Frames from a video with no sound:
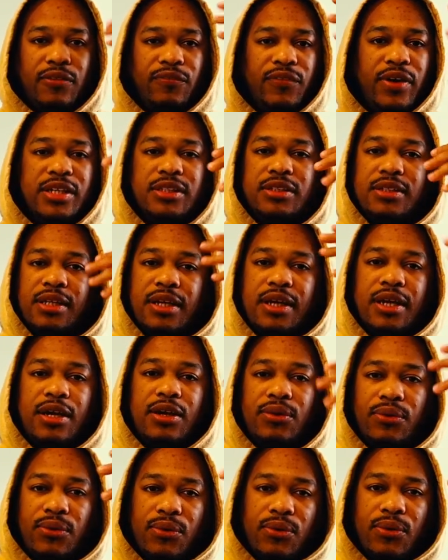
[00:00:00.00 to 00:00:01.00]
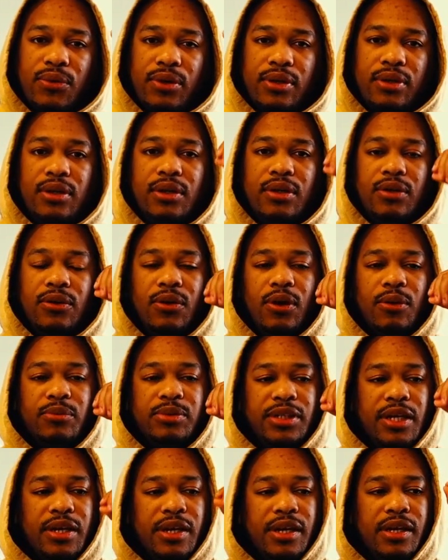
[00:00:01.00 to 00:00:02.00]
facing it head on. You know what I'm
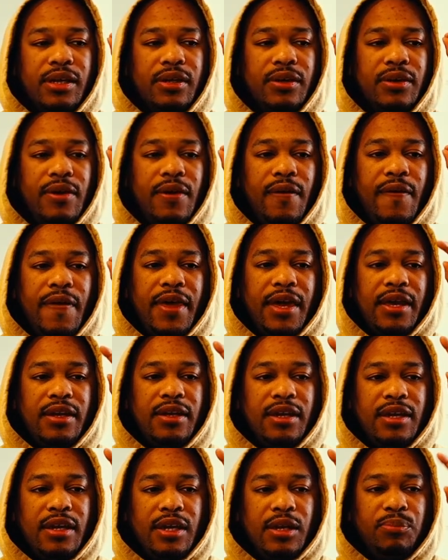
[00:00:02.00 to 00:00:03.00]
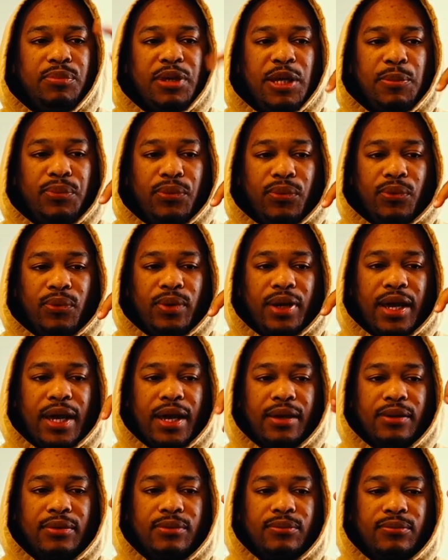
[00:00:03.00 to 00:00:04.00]
saying? And then people
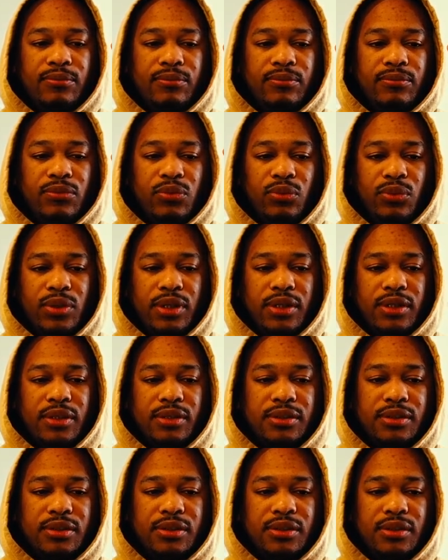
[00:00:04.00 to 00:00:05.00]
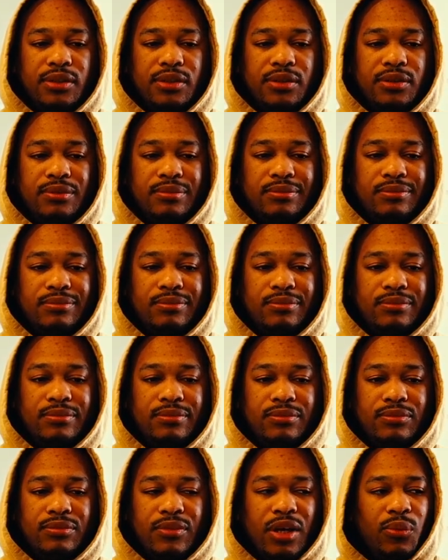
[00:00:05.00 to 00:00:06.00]
that was,
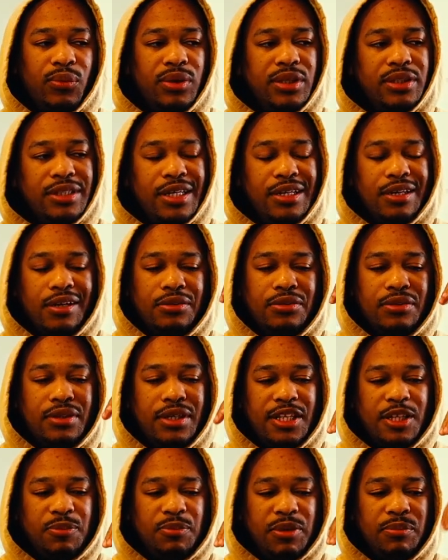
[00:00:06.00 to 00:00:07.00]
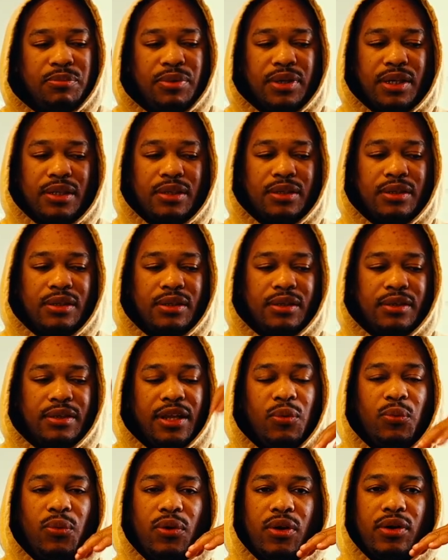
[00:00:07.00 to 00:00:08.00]
I wouldn't say underneath me, but
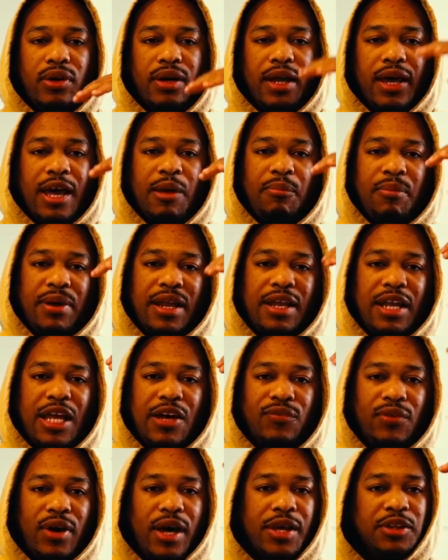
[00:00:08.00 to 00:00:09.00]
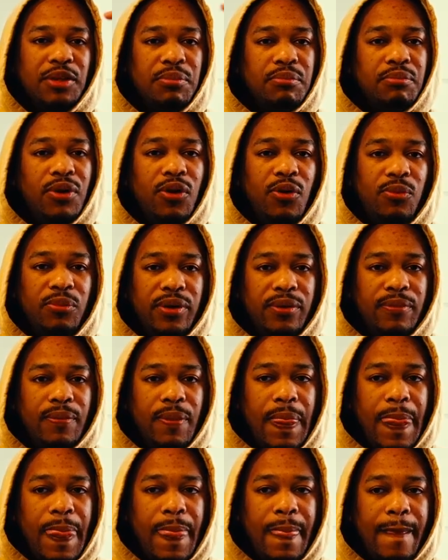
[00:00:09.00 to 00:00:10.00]
they weren't at my level at the moment,
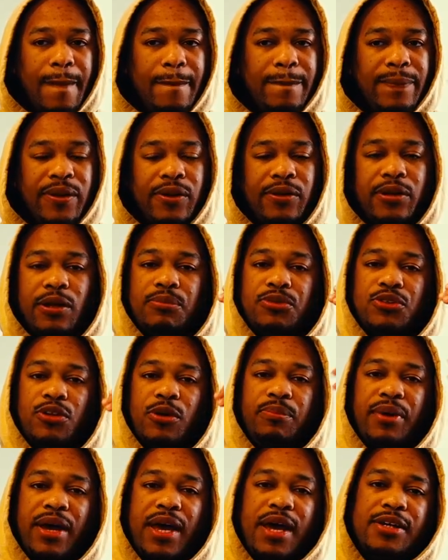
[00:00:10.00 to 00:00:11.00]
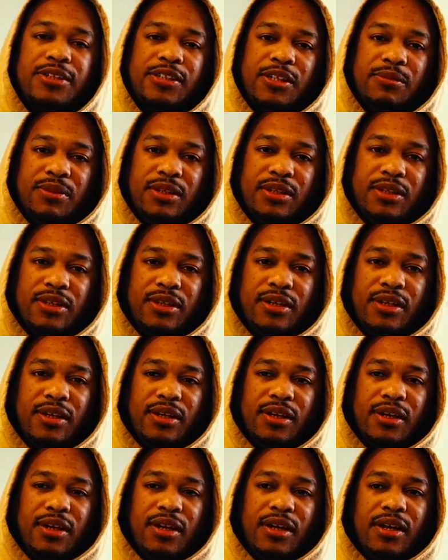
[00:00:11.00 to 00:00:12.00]
end up surpassing me.
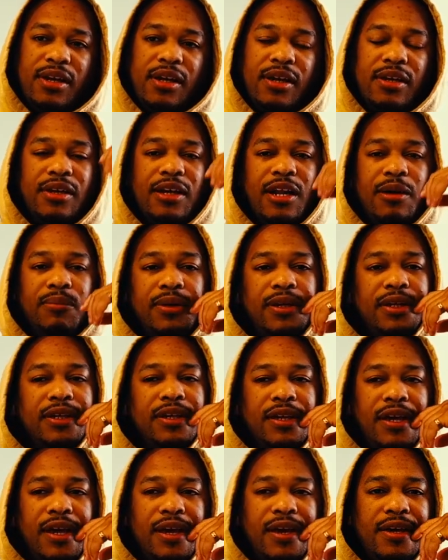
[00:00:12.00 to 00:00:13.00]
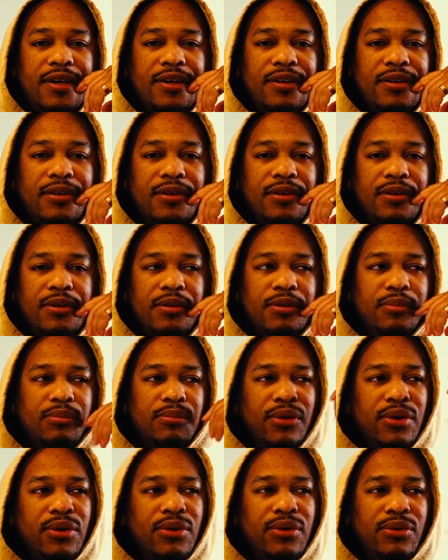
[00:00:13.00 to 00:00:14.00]
And then I'm looking like,
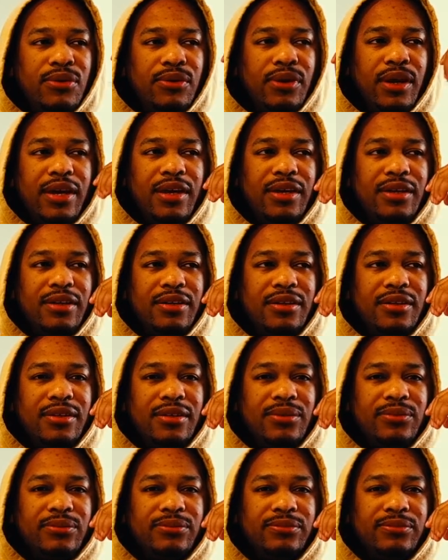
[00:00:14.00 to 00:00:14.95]
bro, like,